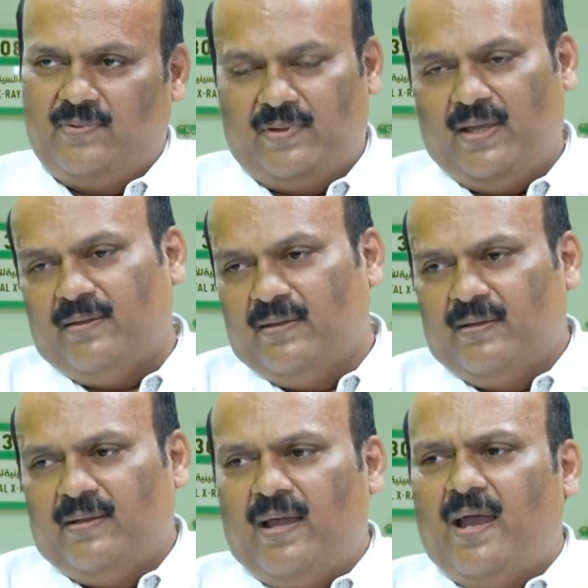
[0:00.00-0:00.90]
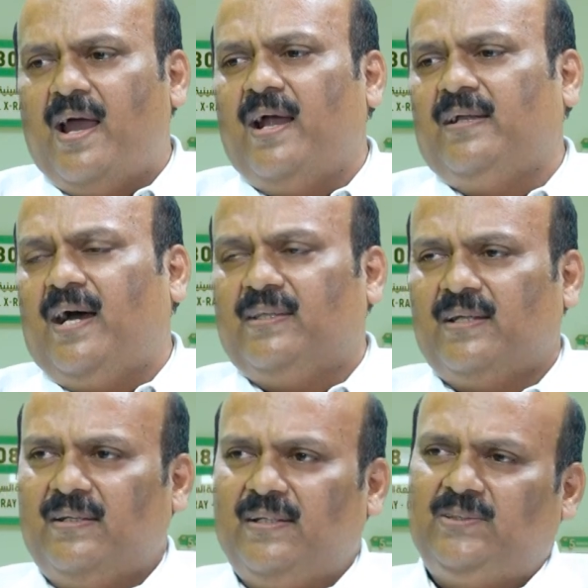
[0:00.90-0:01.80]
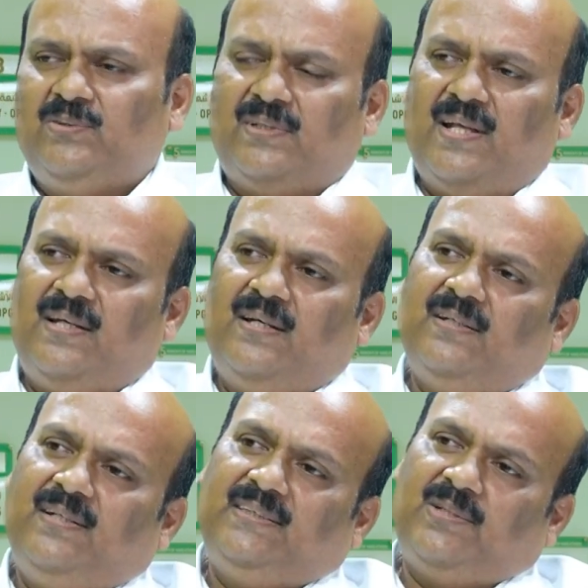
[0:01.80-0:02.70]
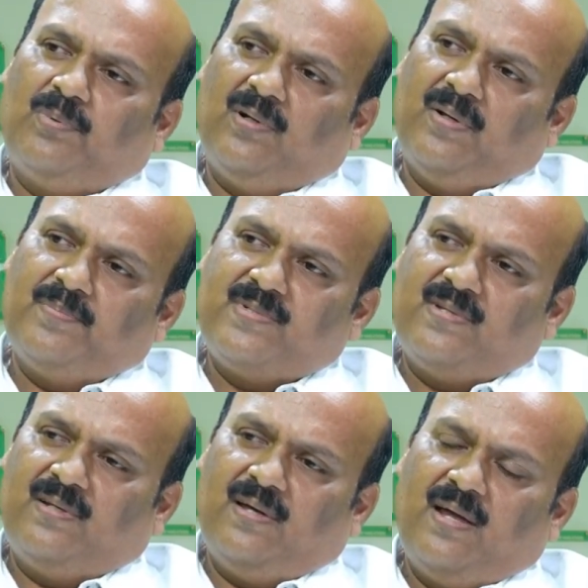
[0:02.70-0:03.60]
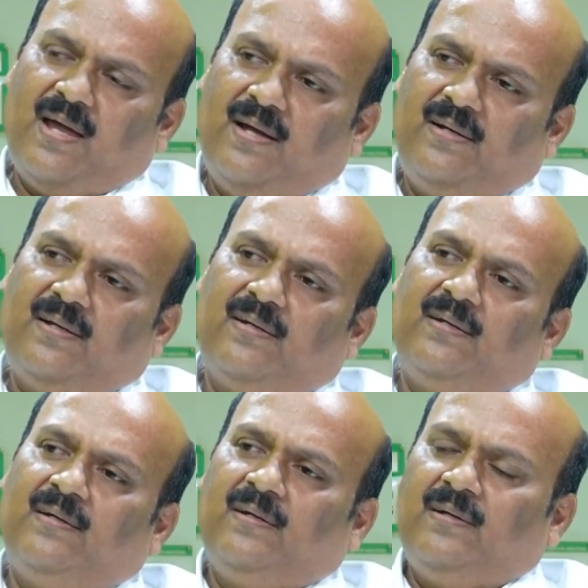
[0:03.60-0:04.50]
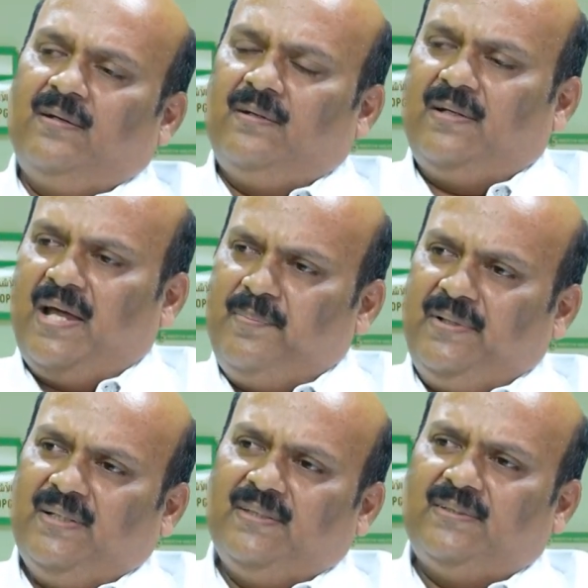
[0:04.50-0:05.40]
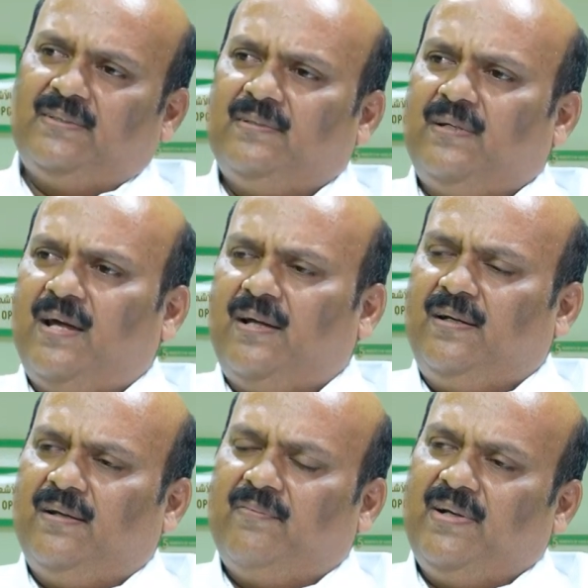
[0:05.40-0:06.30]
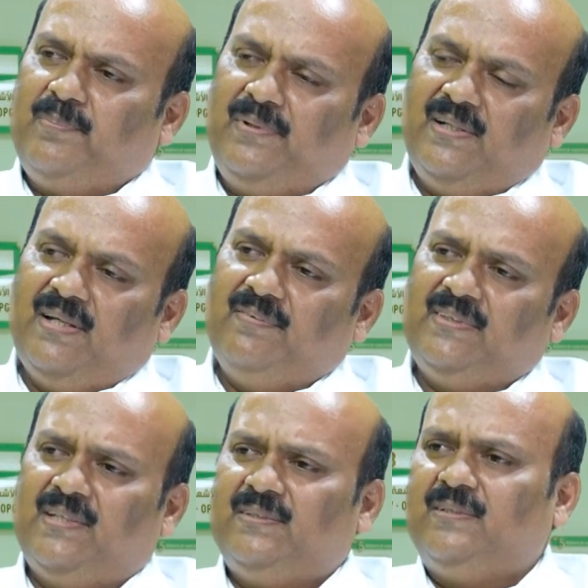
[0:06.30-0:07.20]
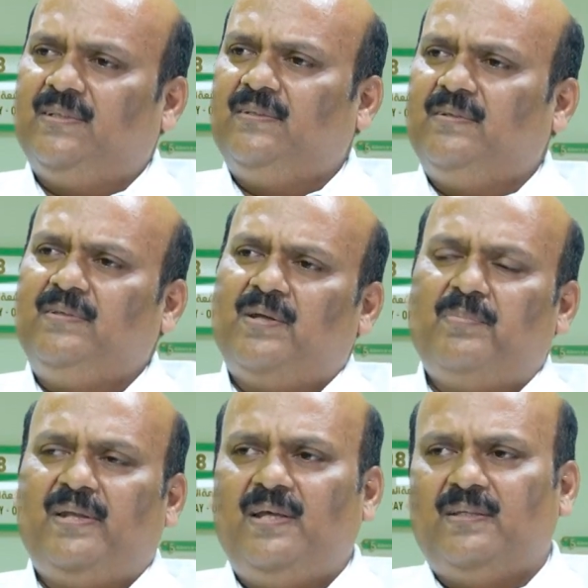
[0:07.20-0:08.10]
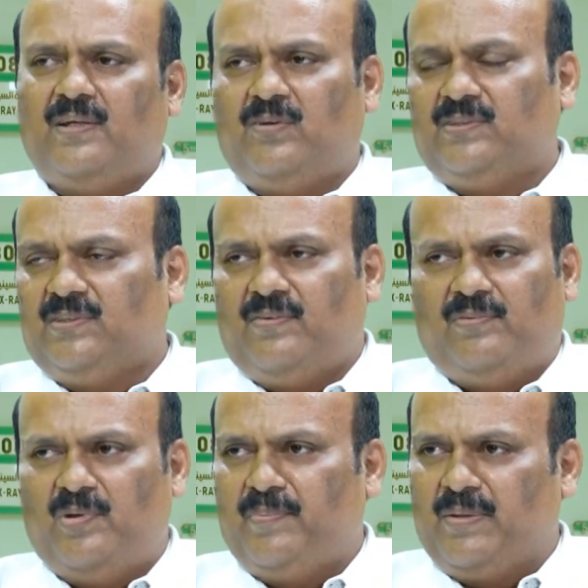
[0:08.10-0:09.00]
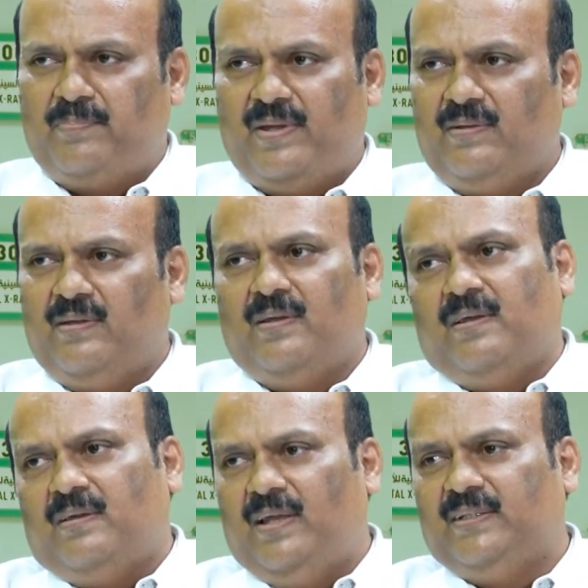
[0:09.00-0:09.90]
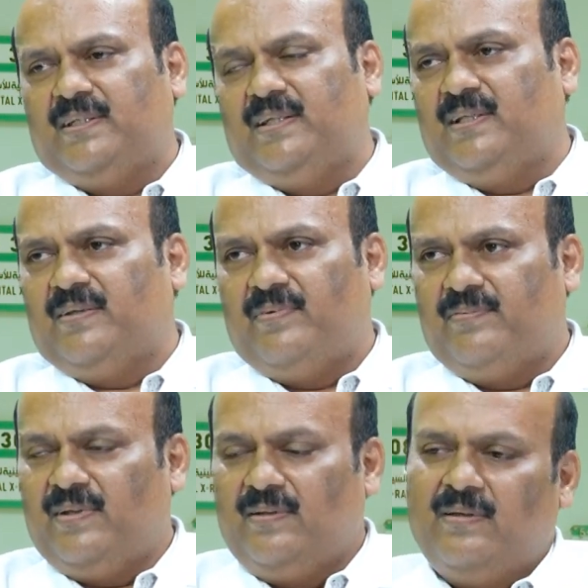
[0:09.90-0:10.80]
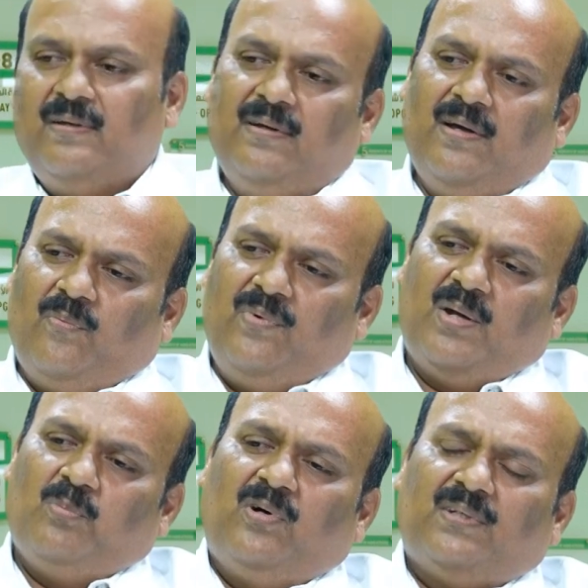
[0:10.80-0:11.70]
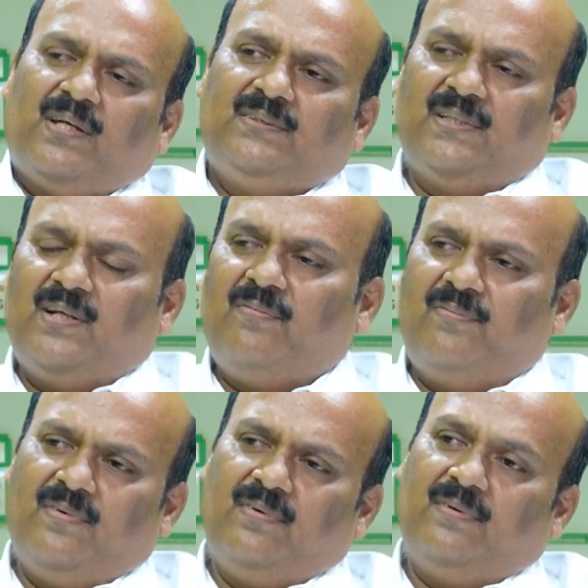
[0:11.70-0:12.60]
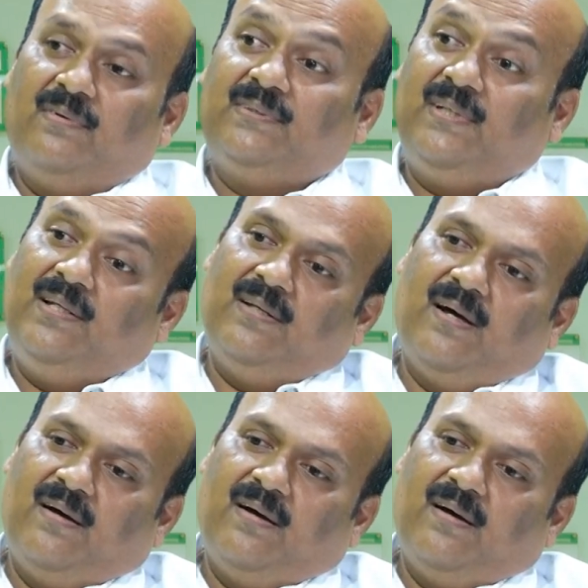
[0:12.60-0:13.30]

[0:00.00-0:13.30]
Okay. And other issues like disc problems and diabetes and vitamin D deficiency, there are many other causes of low back pain age greater than 50. We are more concerned of still